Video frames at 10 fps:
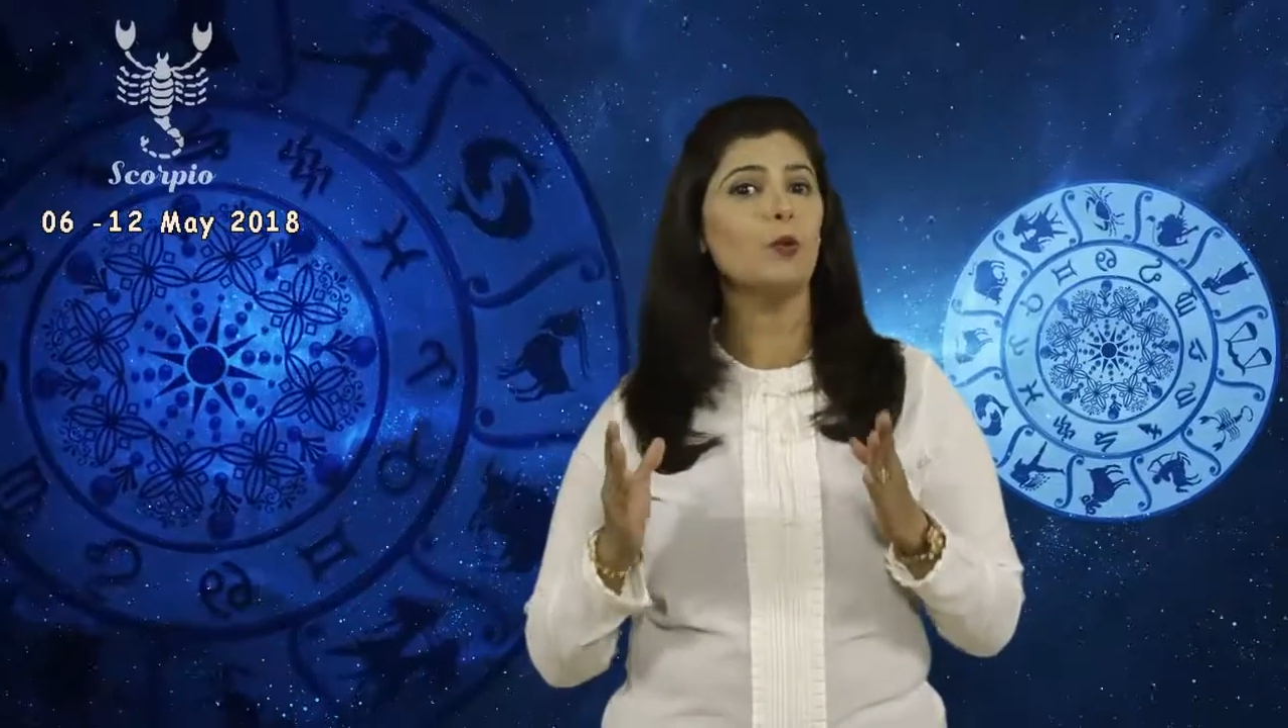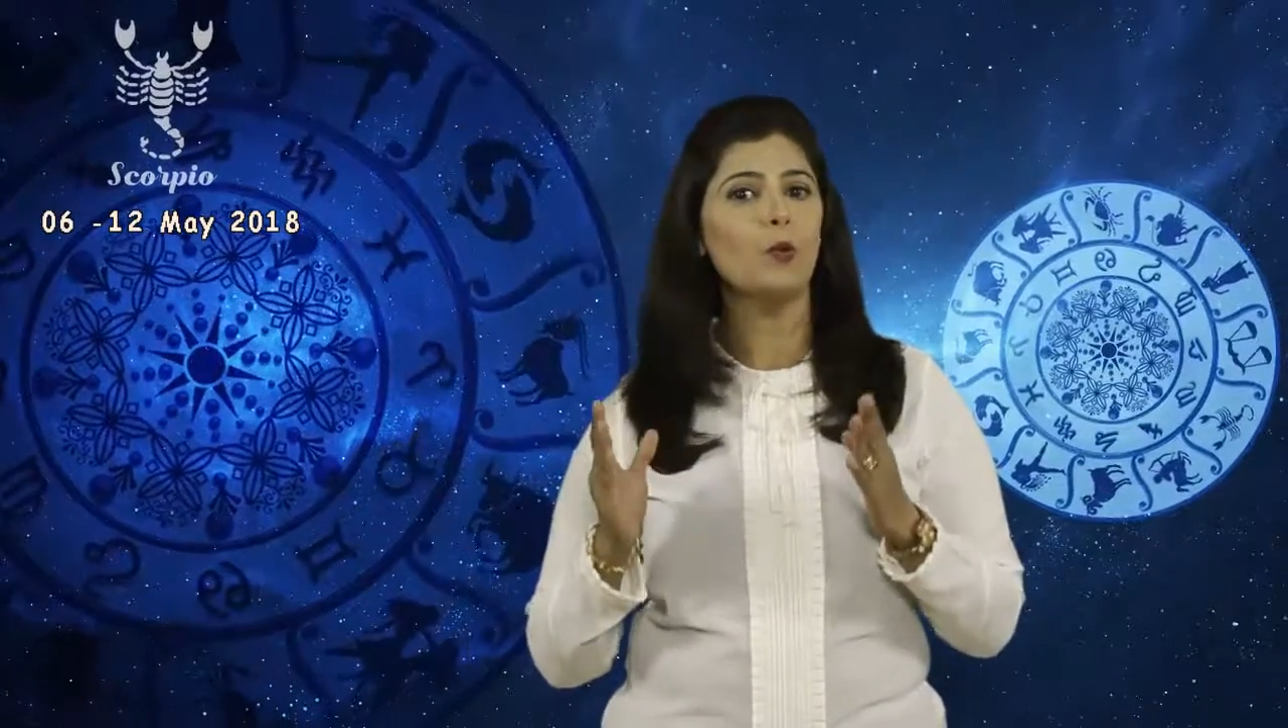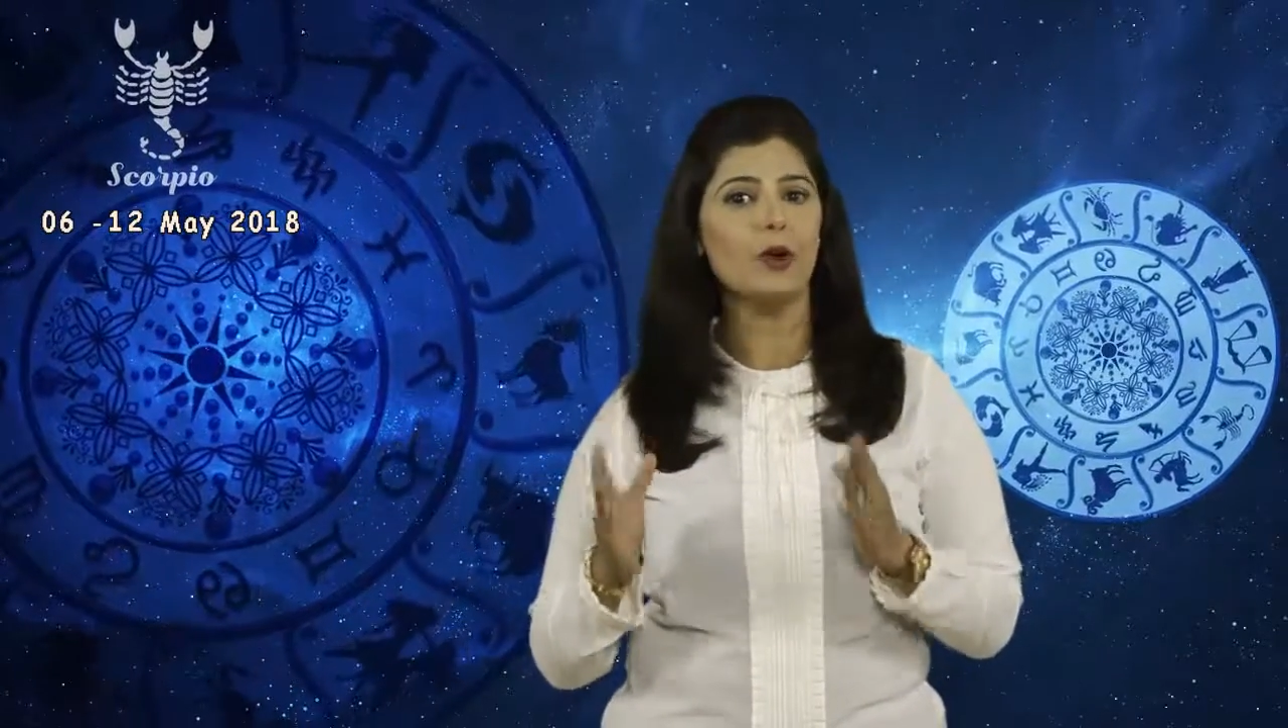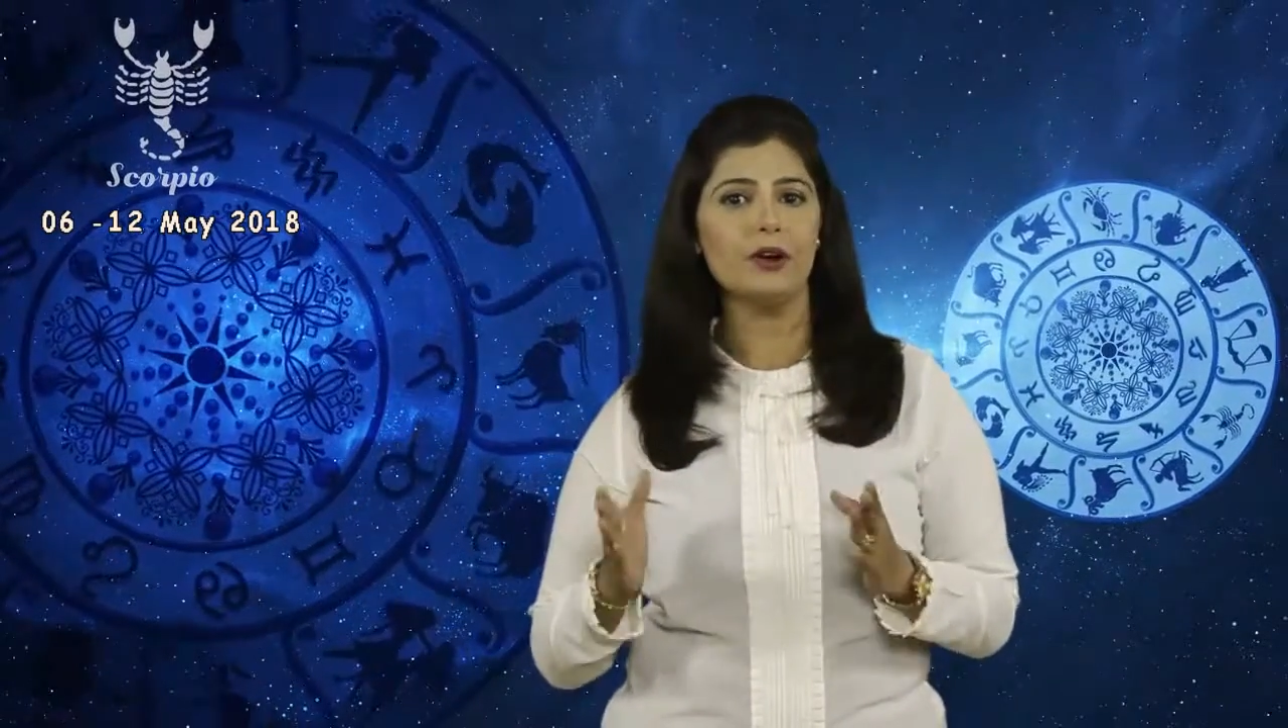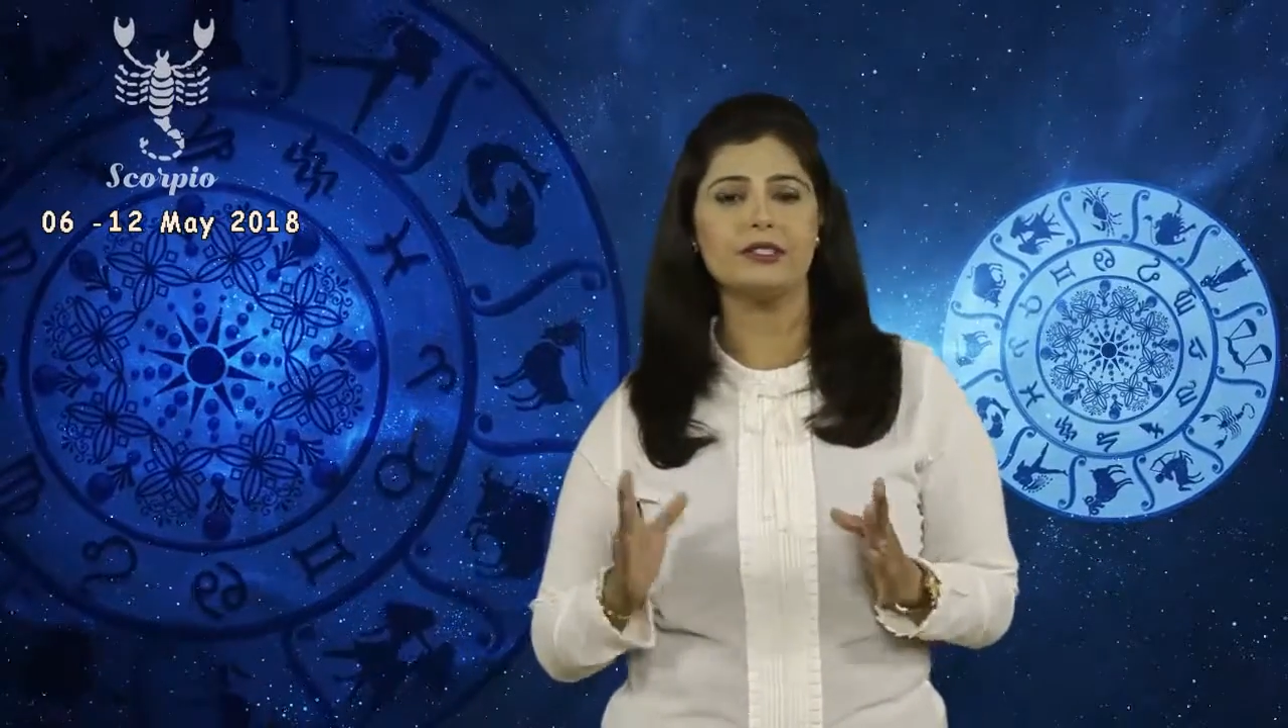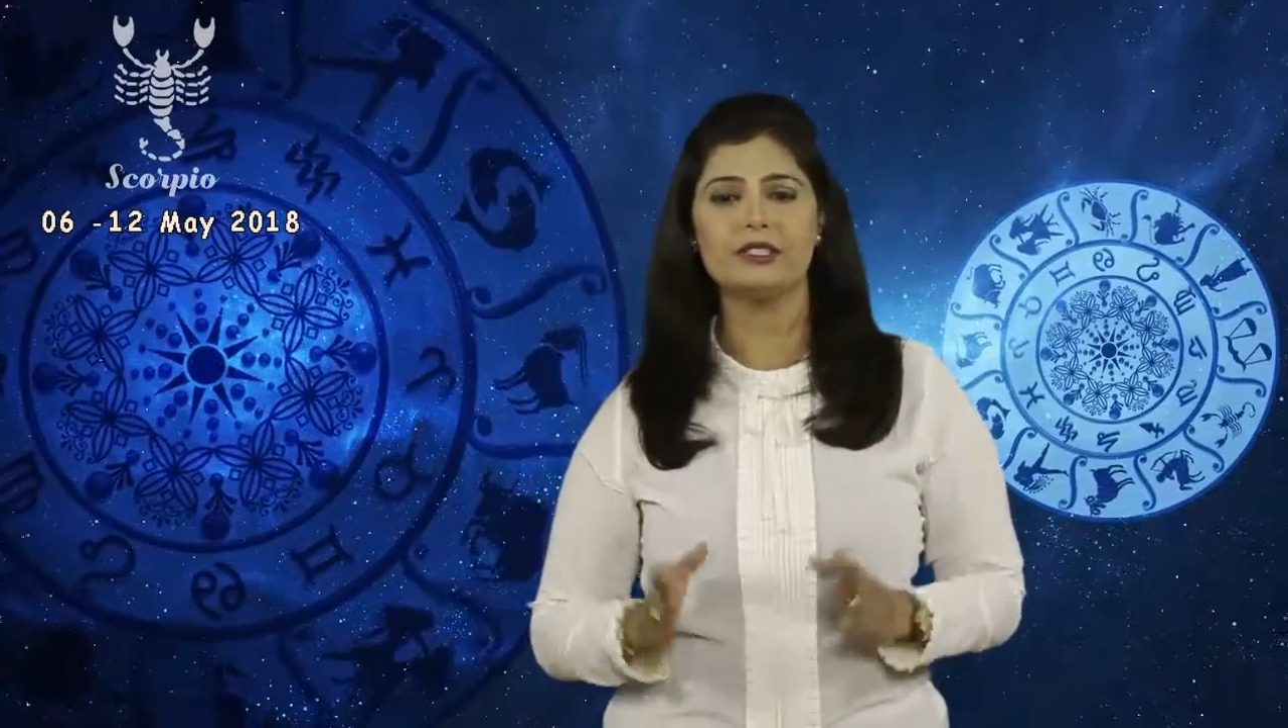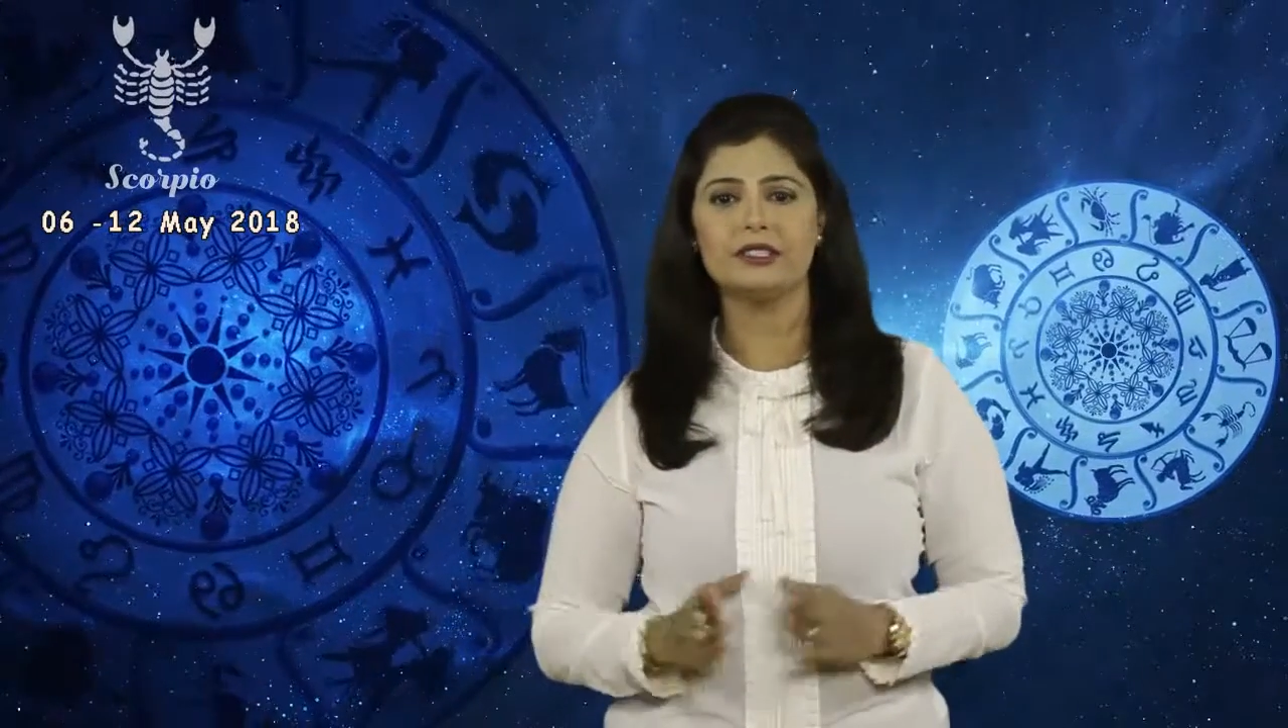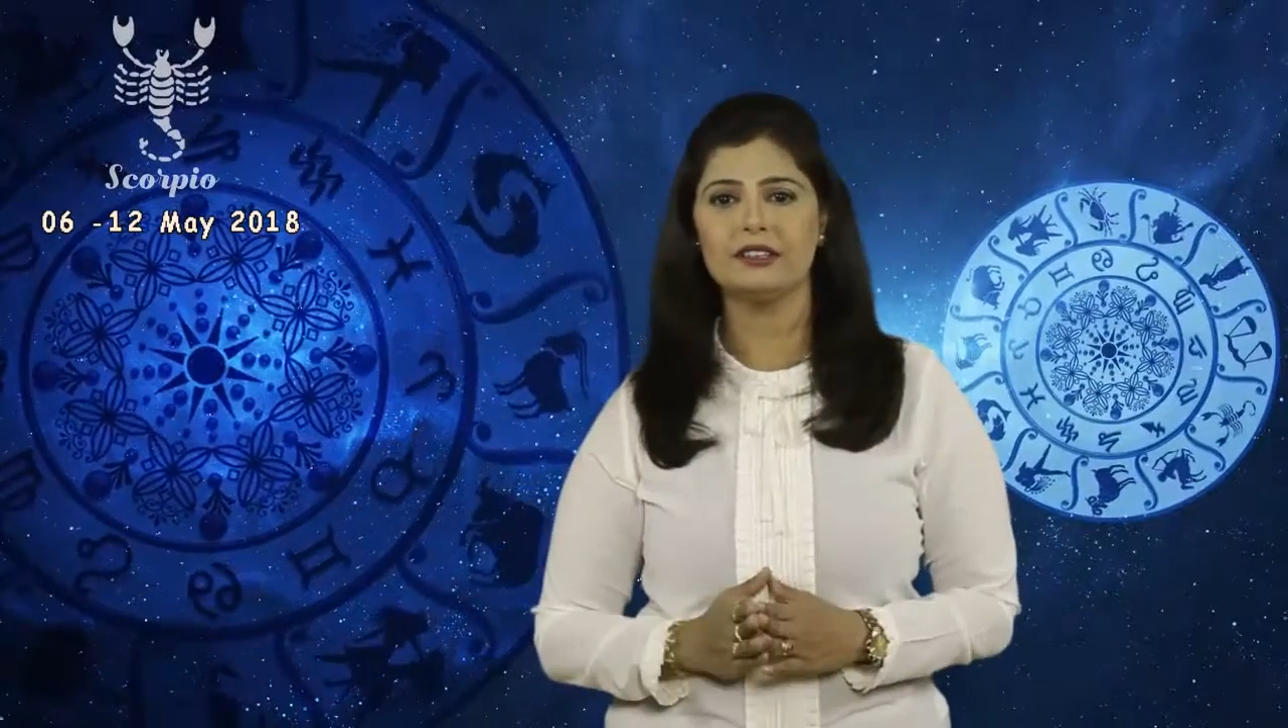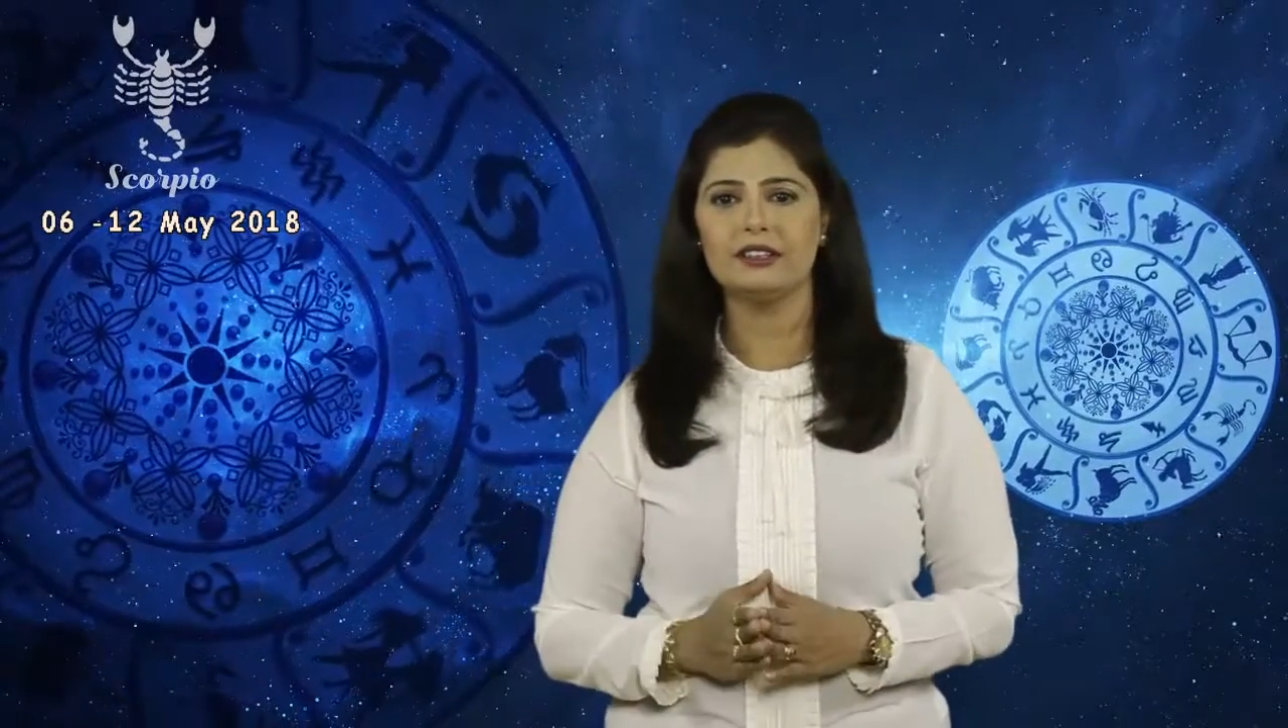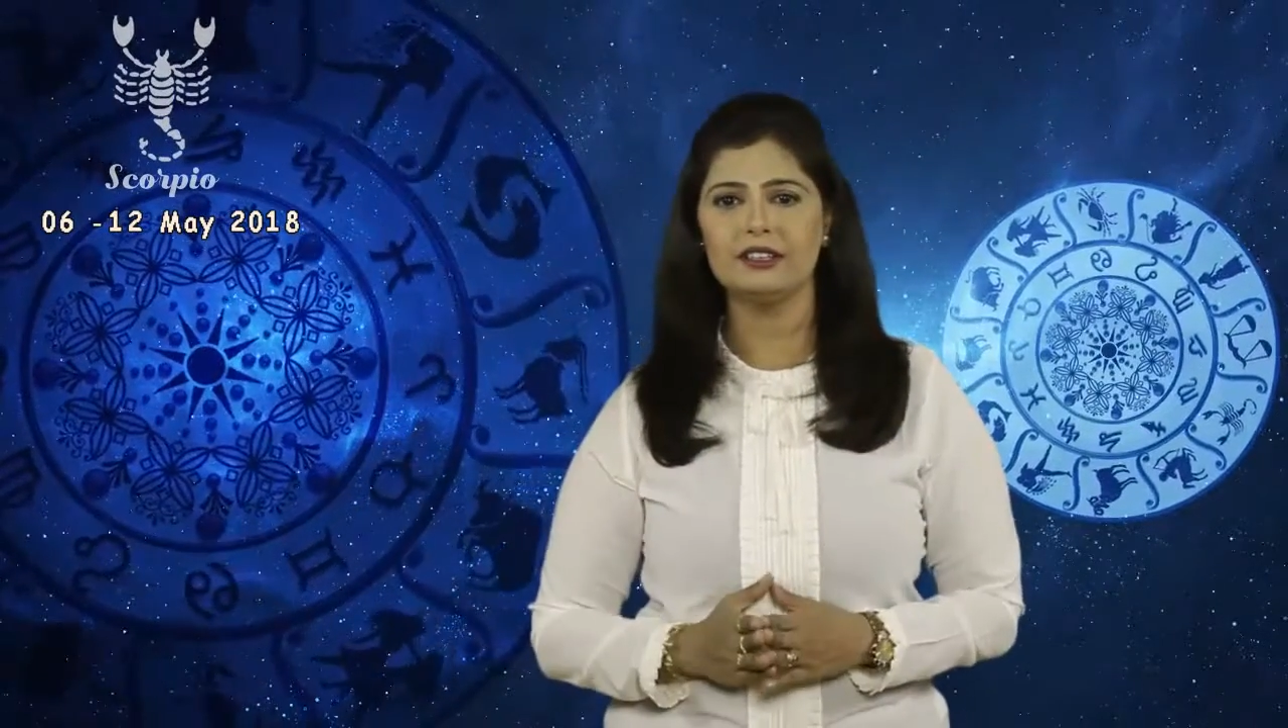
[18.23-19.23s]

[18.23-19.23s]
worst.